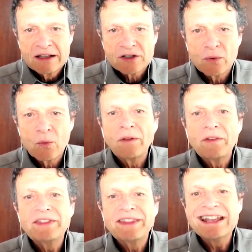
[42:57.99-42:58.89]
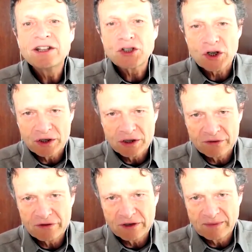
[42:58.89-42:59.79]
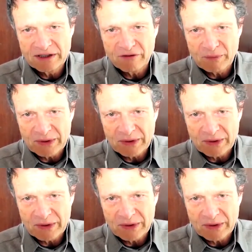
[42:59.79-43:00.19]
So one danger of a community of